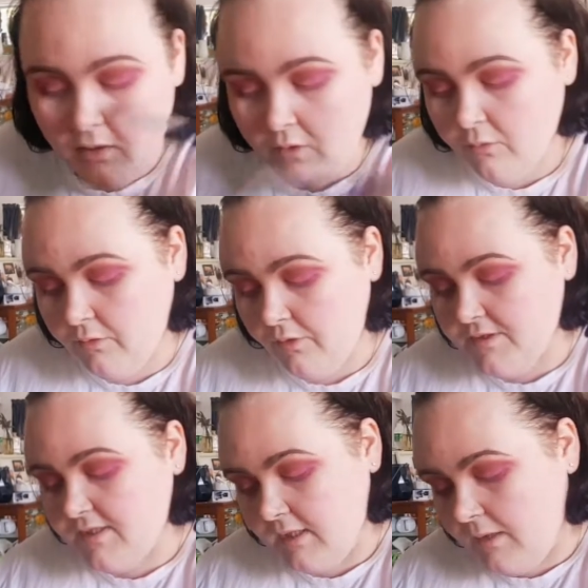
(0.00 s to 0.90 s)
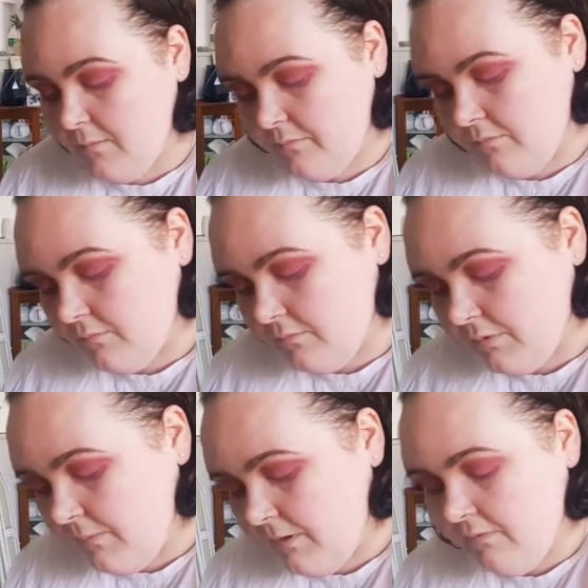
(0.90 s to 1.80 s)
or go to sleep
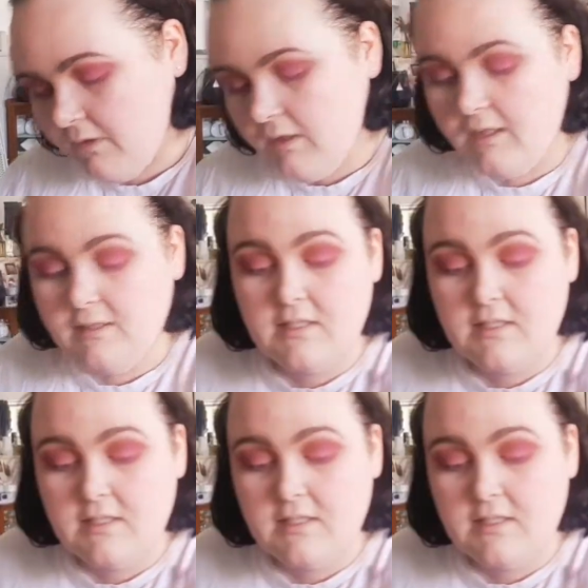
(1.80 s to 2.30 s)
probably around like